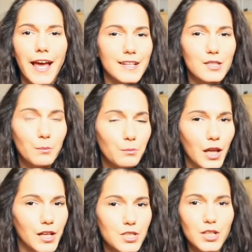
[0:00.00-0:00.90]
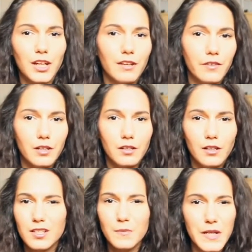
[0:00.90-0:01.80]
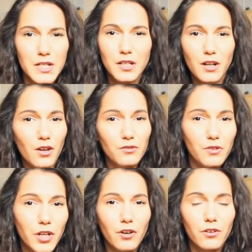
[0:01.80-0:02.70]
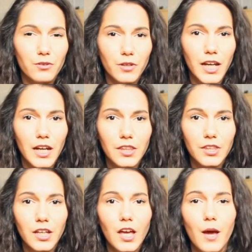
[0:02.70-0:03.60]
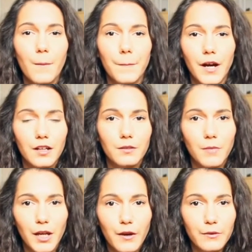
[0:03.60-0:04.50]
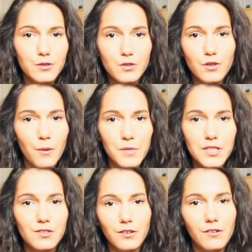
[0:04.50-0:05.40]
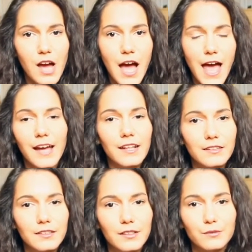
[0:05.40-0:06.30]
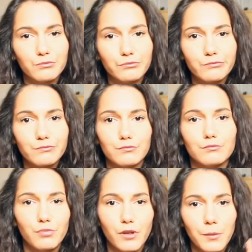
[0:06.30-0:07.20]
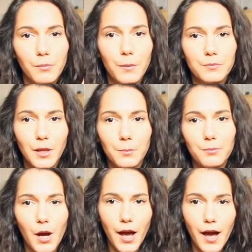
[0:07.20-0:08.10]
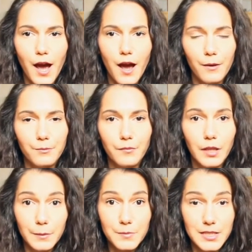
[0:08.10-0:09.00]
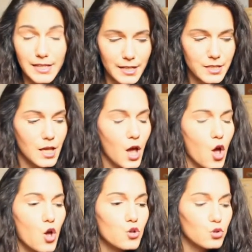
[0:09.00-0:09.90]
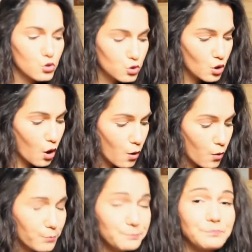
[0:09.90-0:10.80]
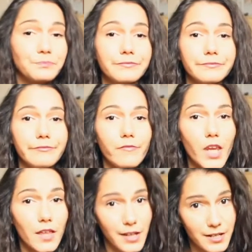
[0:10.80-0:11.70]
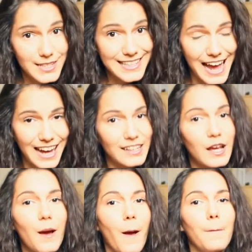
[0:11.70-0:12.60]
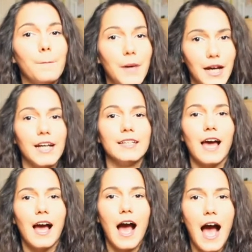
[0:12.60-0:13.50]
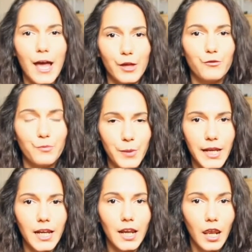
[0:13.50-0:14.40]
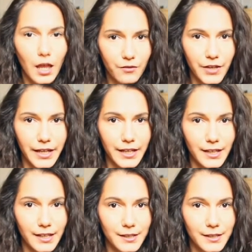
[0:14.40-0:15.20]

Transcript: and some blush, not even especially contouring or doing anything, but my go-tos are mascara and pretty popped up lipsticks. So there's that. But I've been loving